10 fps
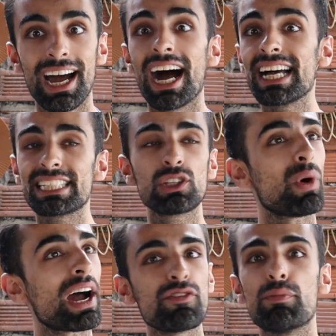I
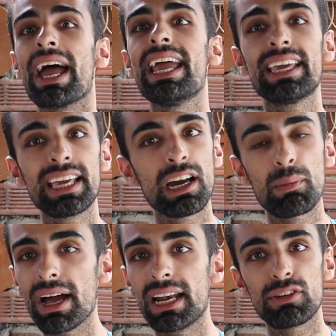still have 8
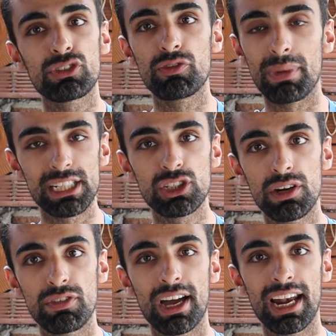GB left of my
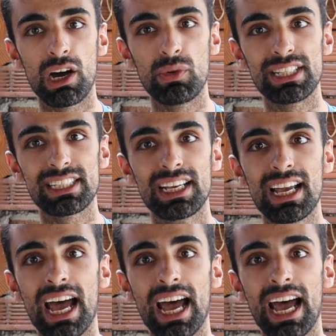server allowance,